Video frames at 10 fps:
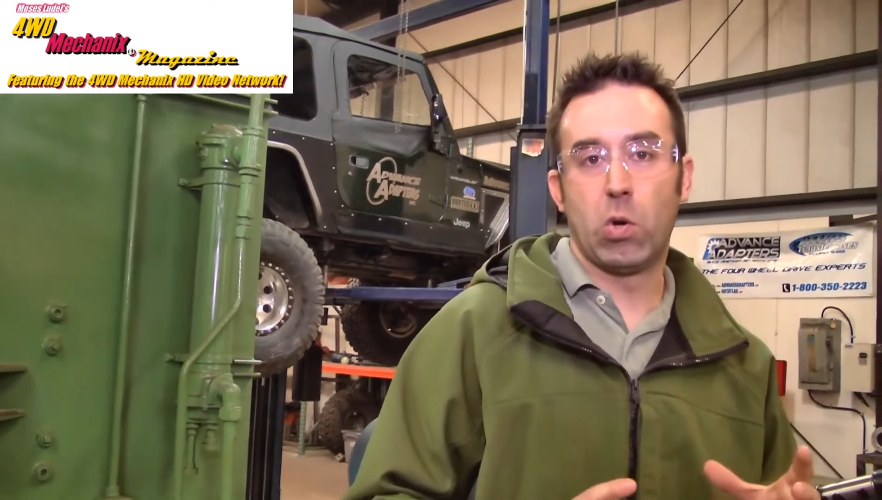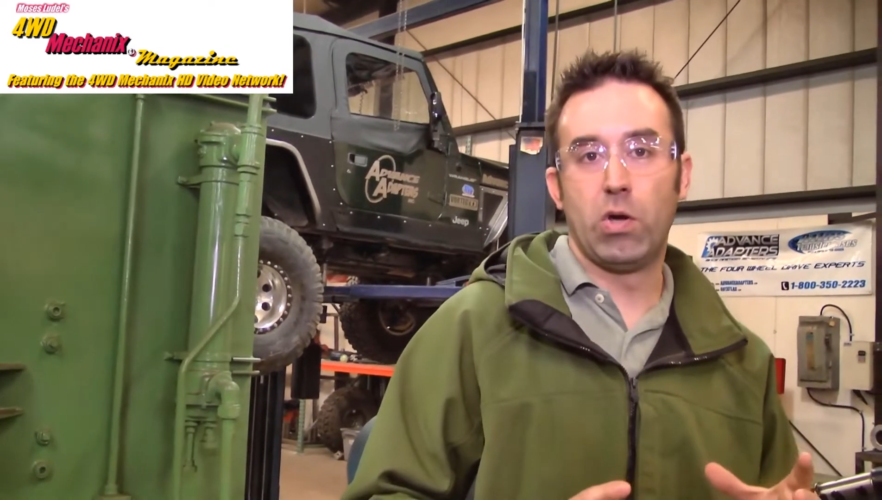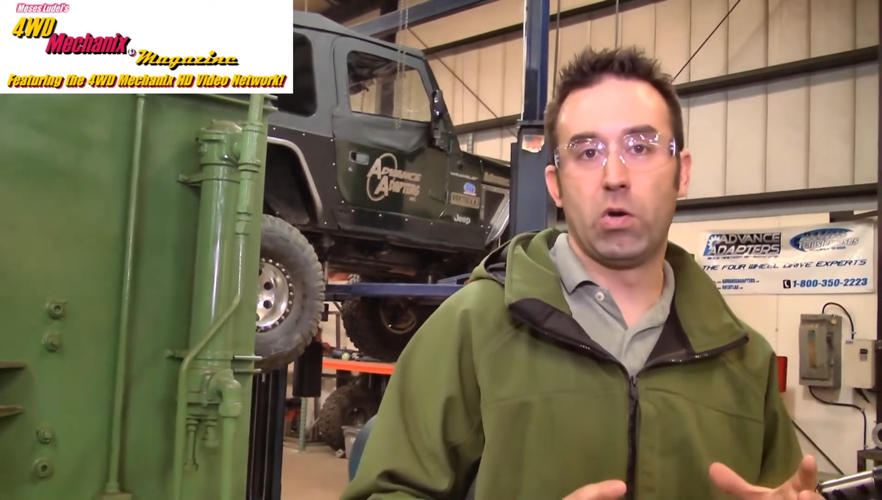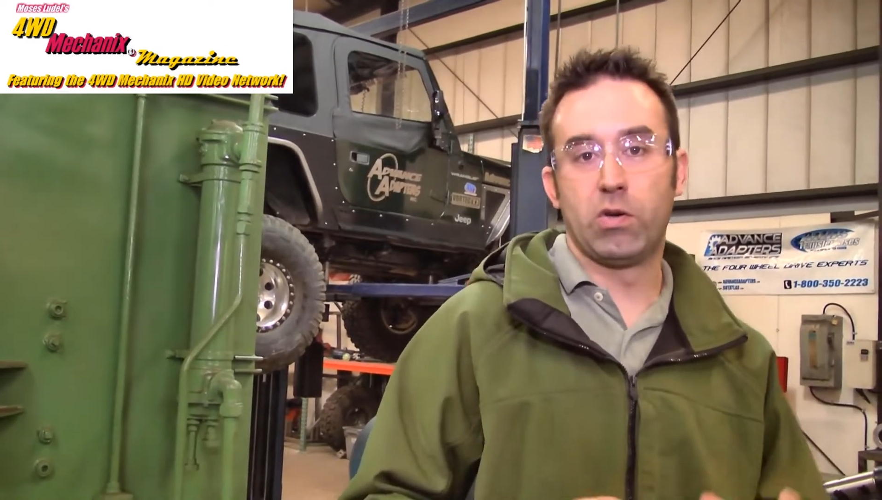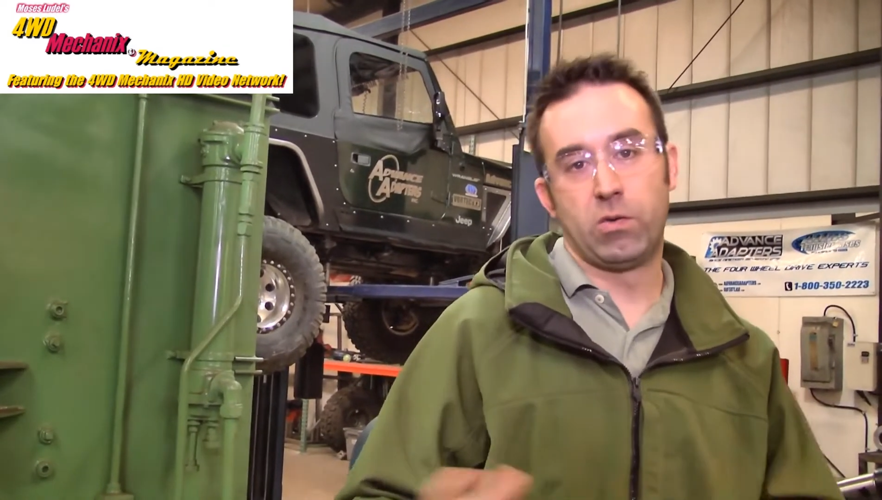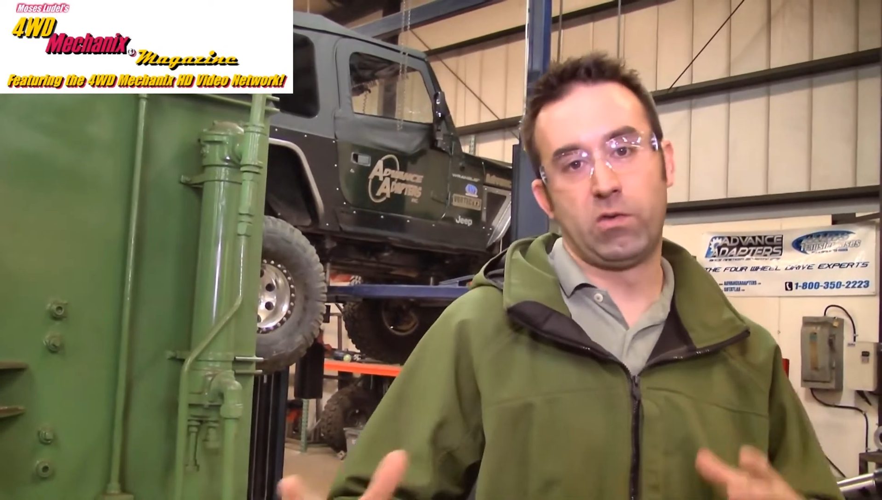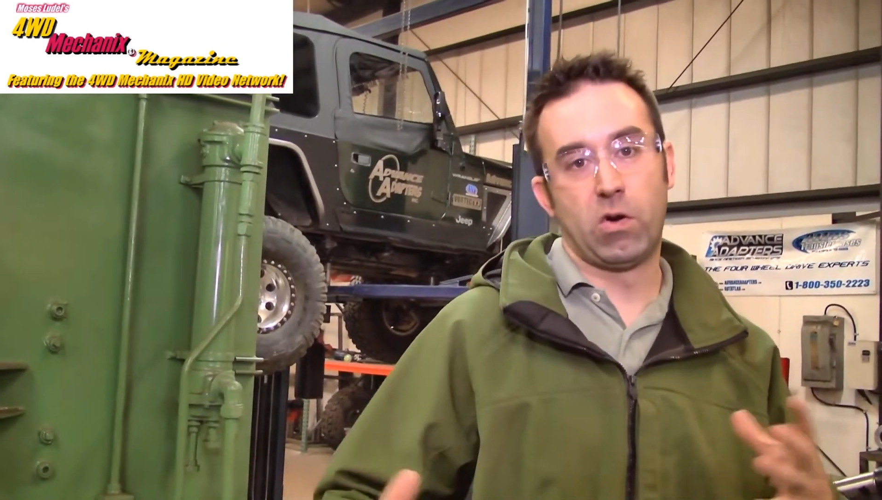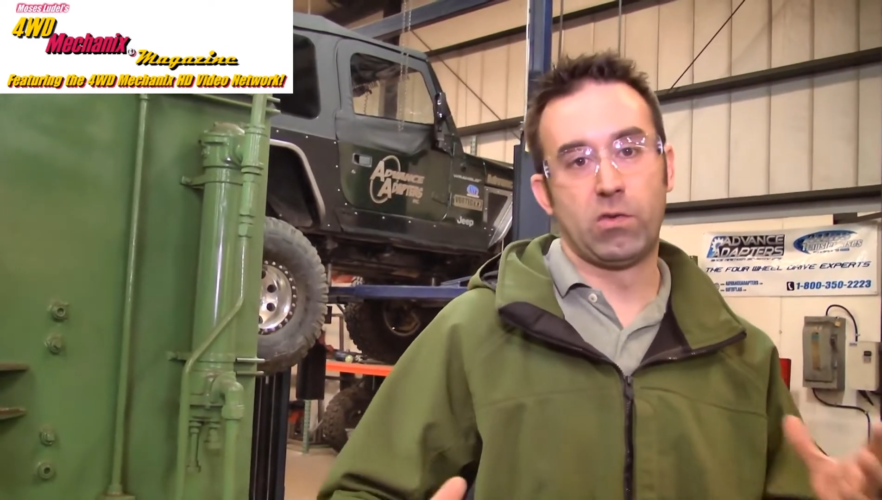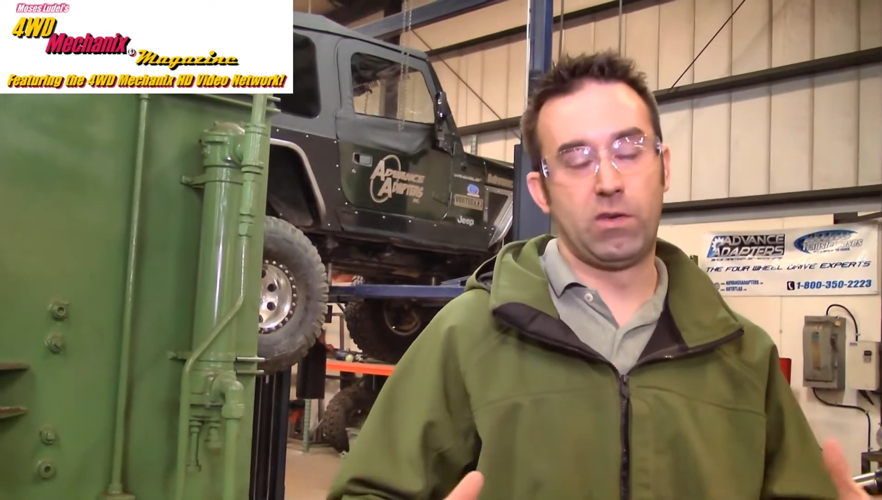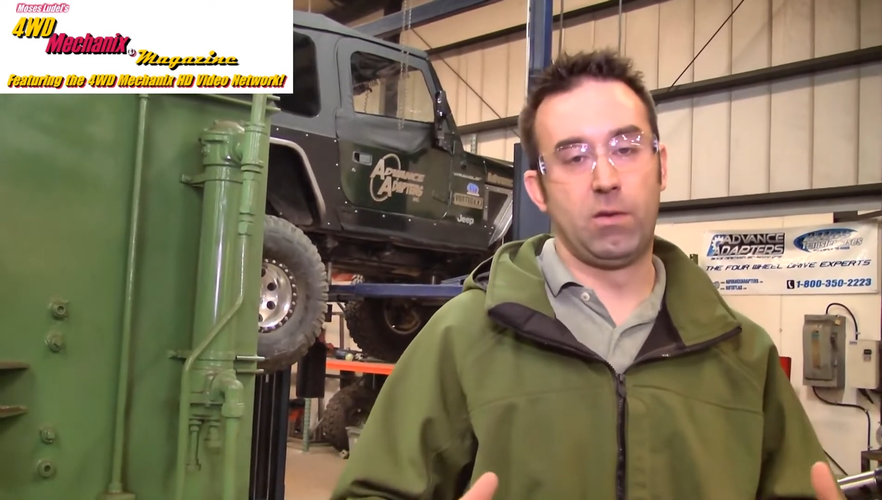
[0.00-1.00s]
oil can
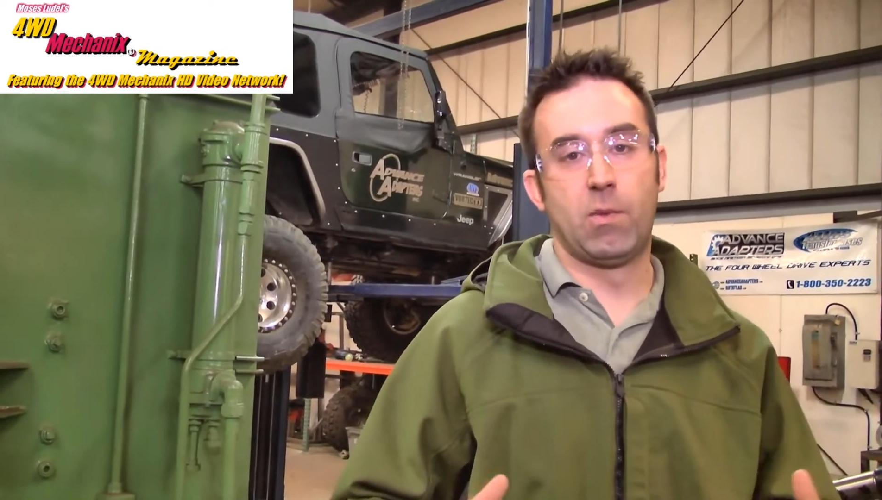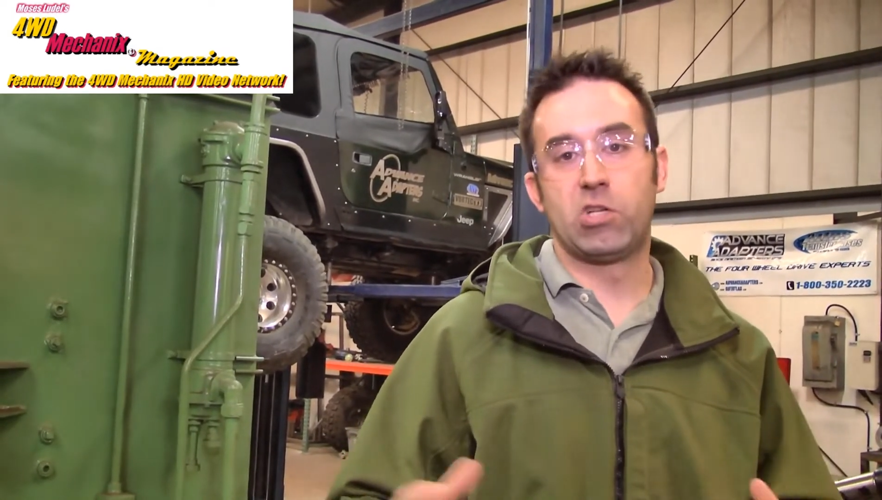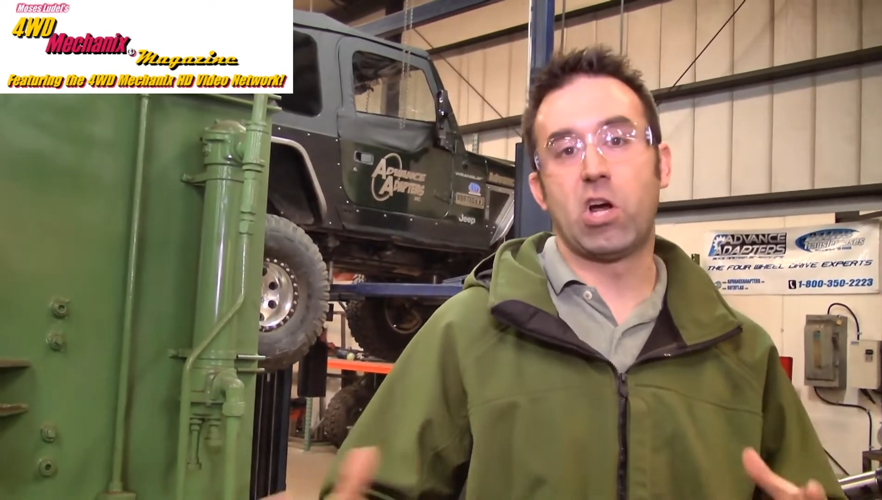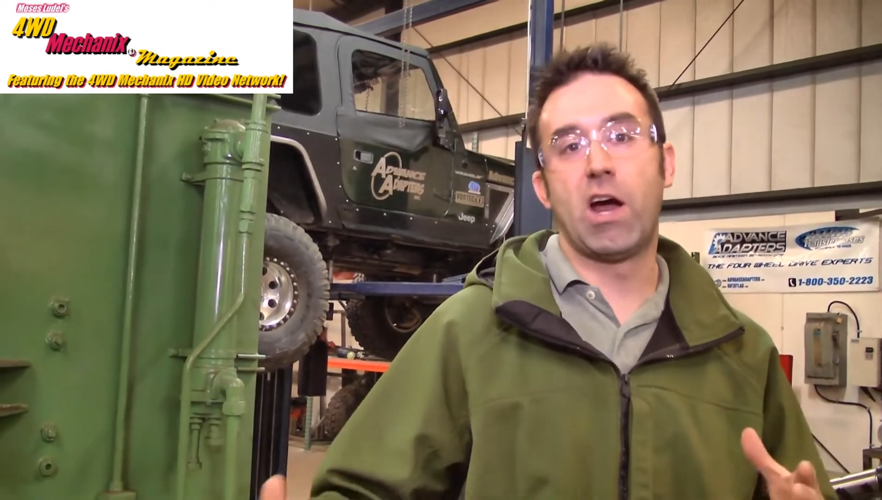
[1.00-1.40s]
result in much